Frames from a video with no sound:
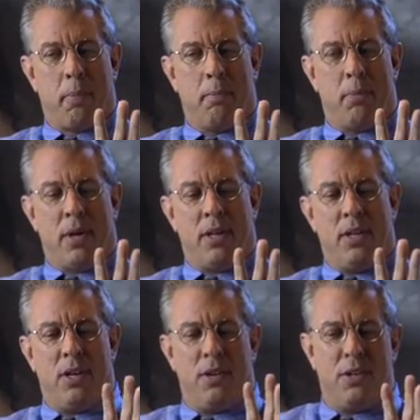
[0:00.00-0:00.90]
But
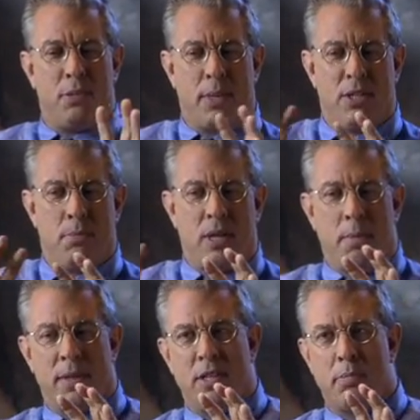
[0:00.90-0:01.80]
you spend some time
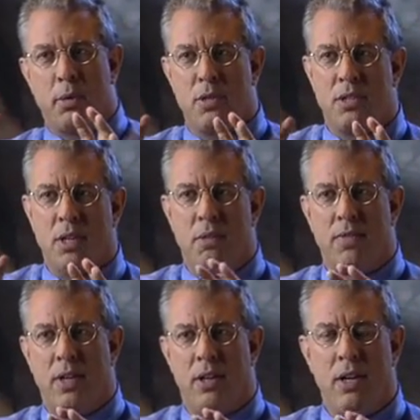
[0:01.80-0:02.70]
with this person and you
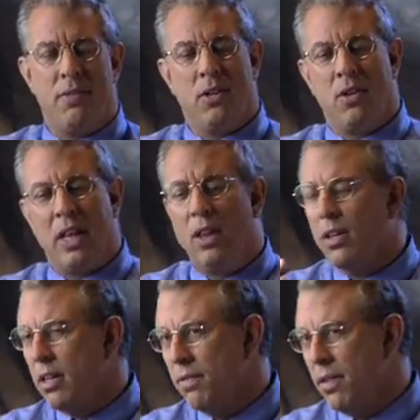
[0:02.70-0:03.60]
find out even though they look
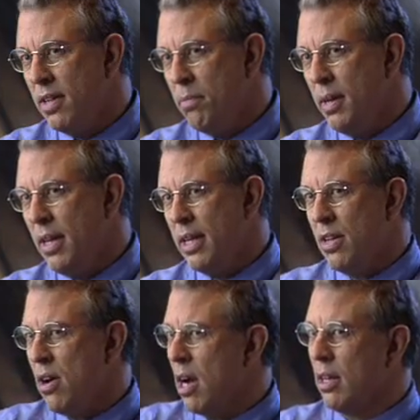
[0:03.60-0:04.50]
different than me and they
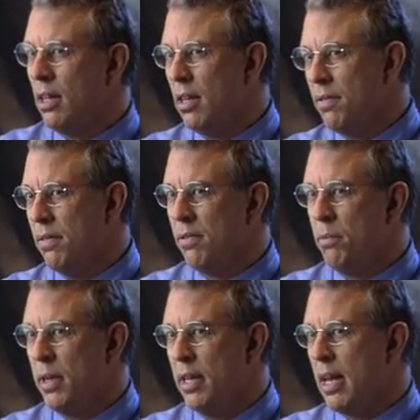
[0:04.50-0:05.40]
talk a little different from
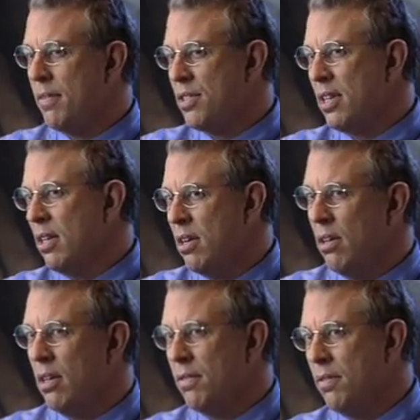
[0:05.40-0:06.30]
me and they have a skin color
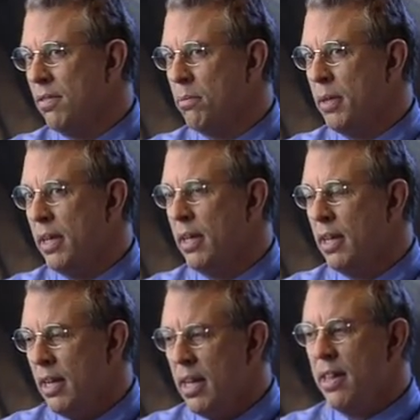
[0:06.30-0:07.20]
different from me,
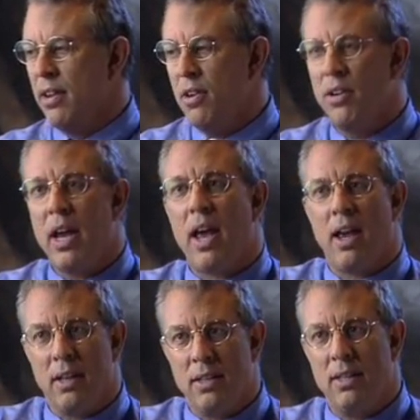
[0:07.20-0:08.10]
they're okay.
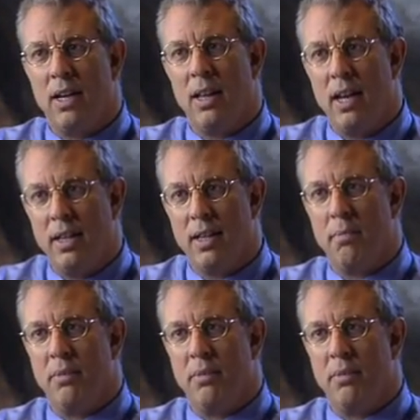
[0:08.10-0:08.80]
I like them.